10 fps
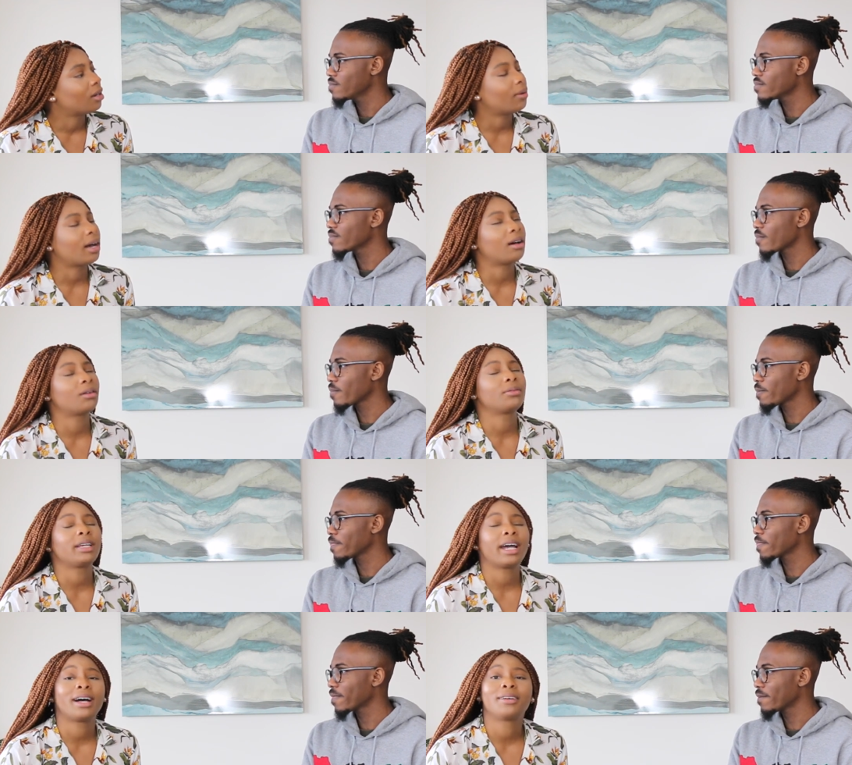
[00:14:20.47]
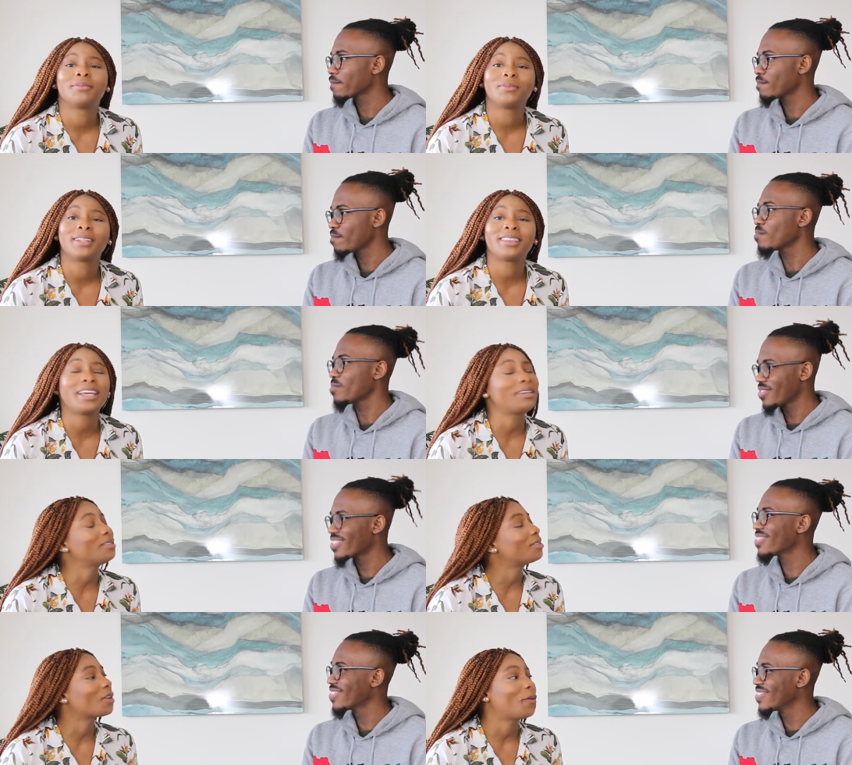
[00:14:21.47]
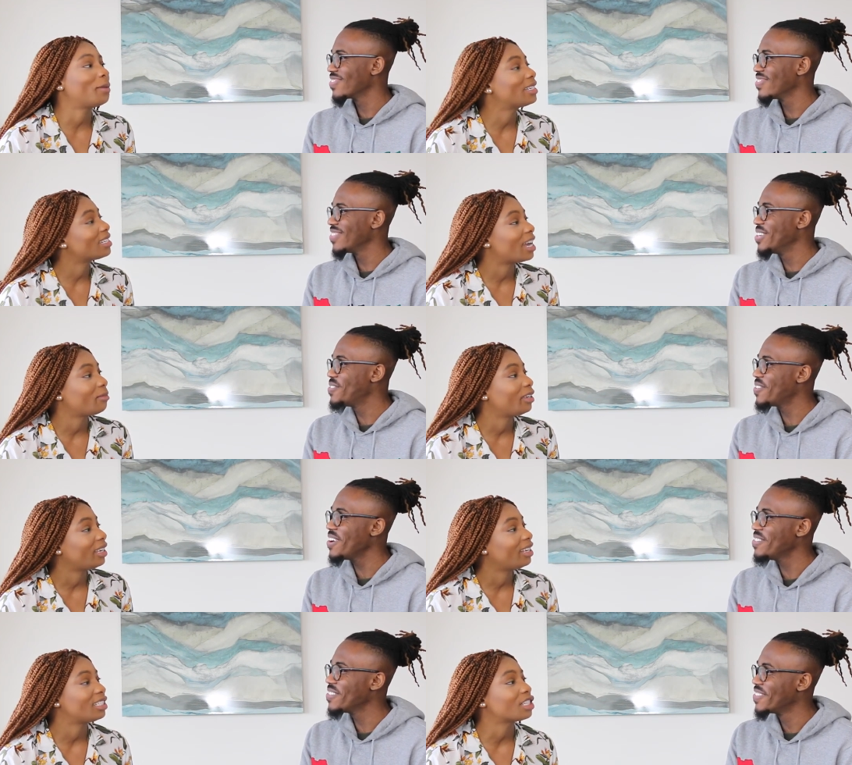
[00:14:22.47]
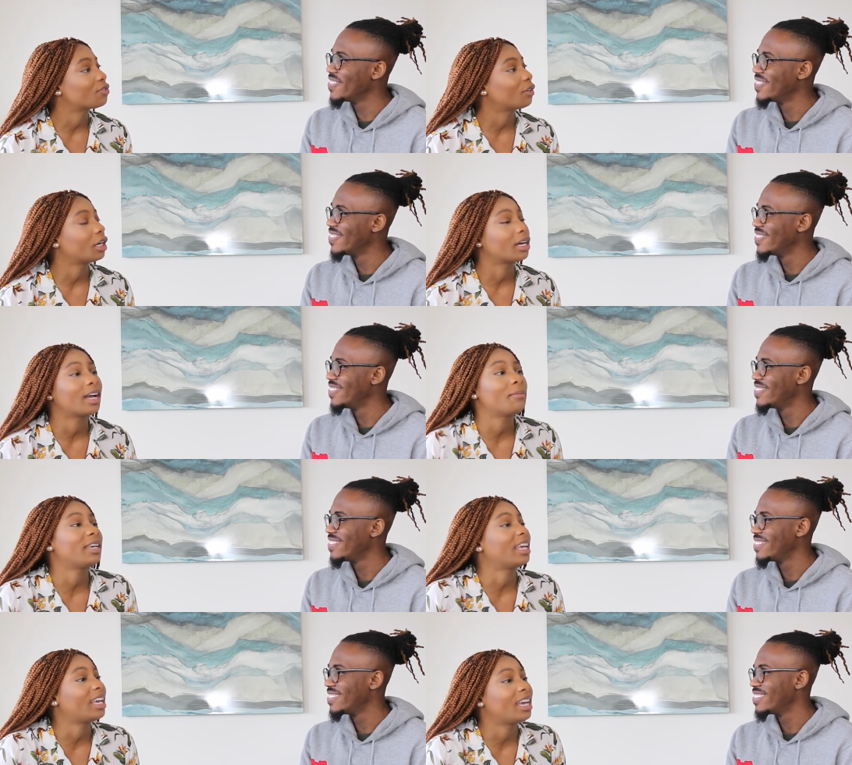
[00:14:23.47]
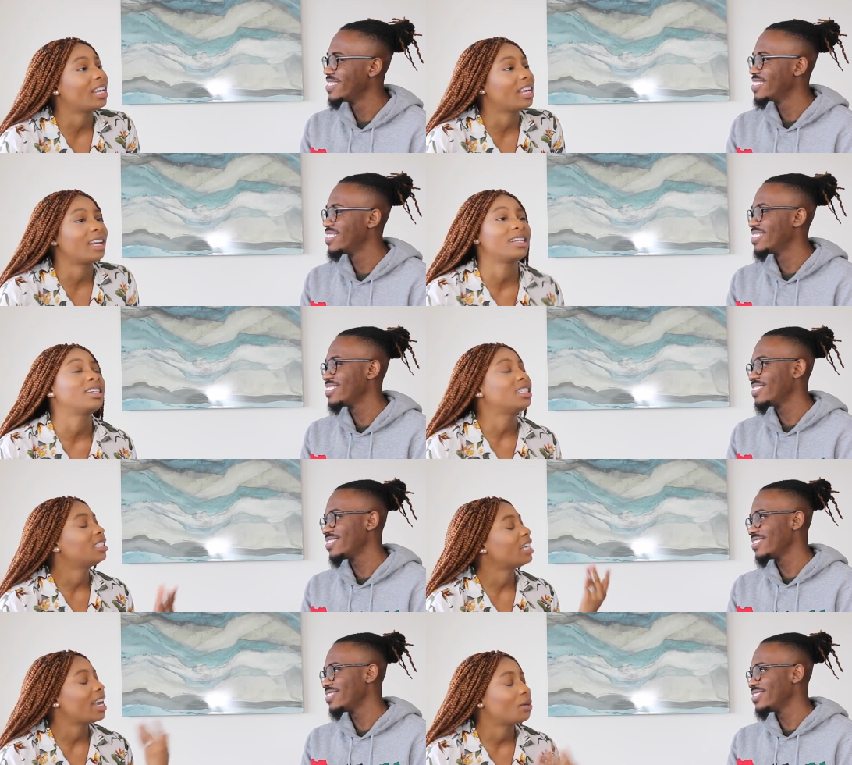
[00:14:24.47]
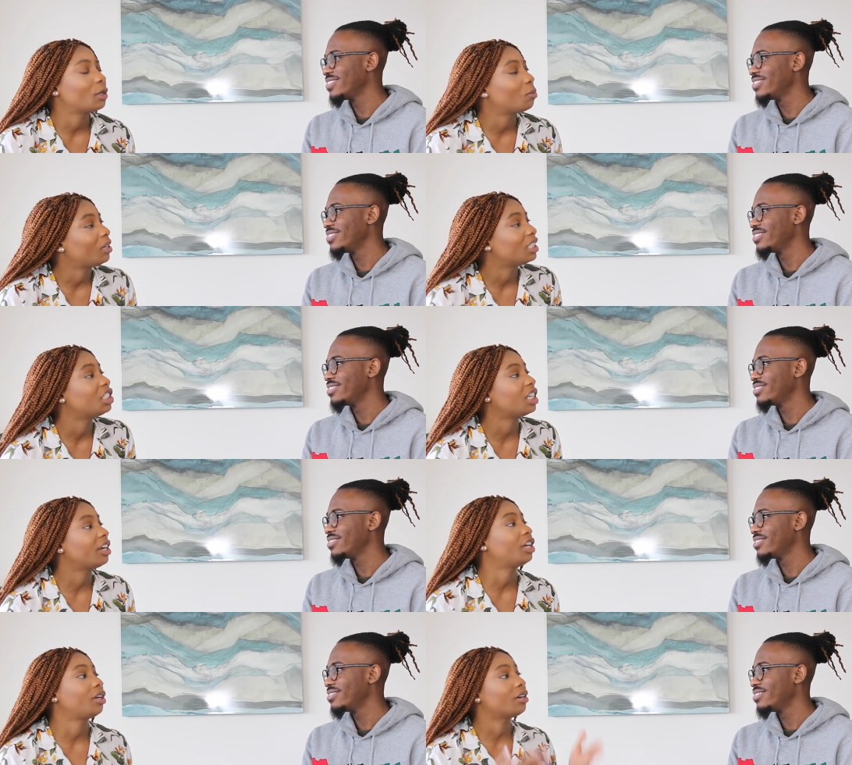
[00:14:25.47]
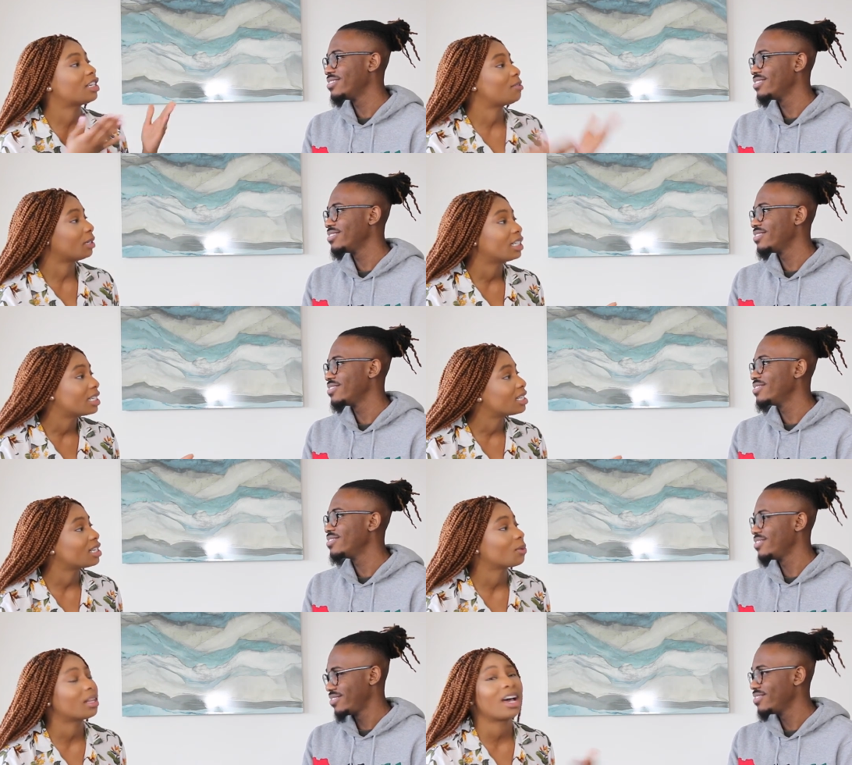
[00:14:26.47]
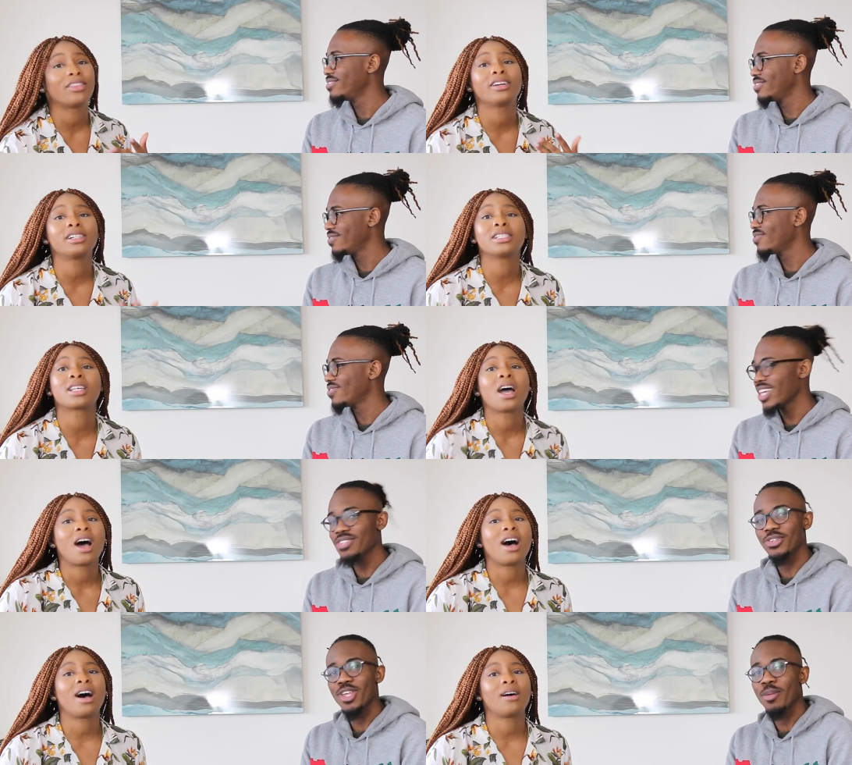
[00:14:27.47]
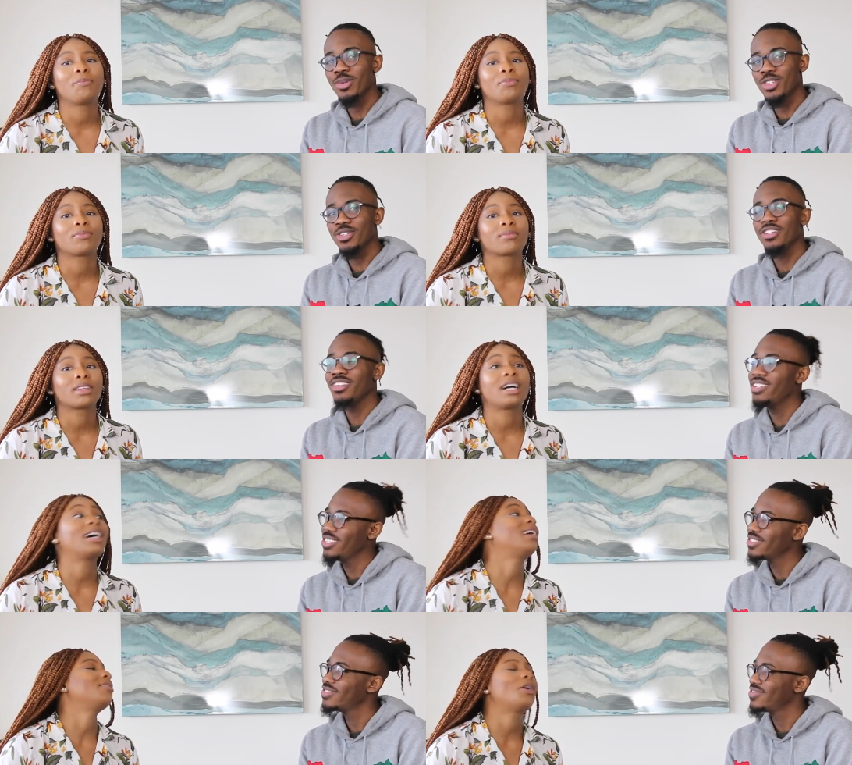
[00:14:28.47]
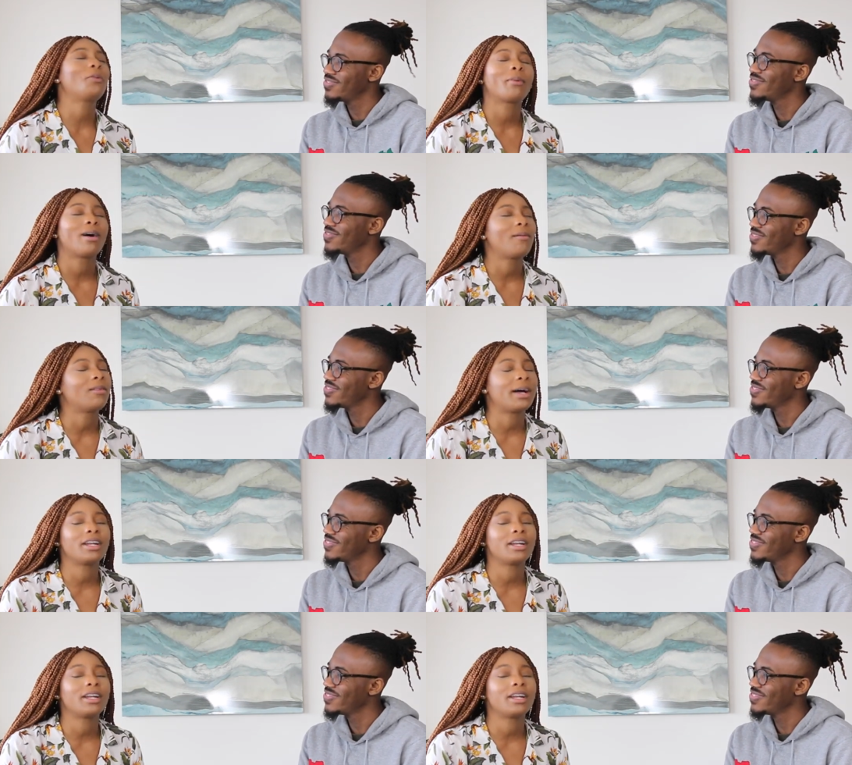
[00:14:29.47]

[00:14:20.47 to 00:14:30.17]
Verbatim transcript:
Speaker 1: Wow. Yeah. Well, thank you so much, Temi, no just for coming in and chatting with me and sharing your experiences with others. Thanks for the um, opportunity. Uh, no problem.